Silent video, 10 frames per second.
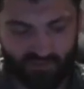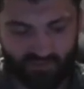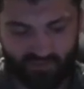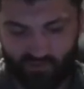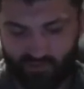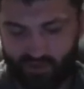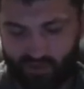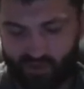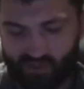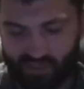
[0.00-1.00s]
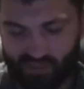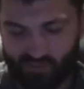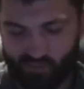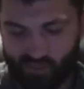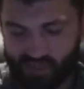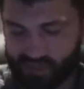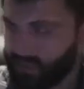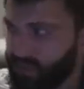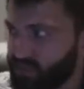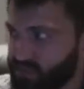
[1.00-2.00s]
Overeem, he's a Black
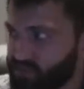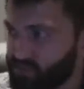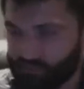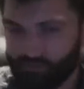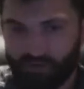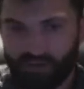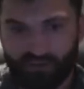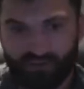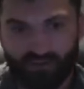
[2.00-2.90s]
Zillions too, and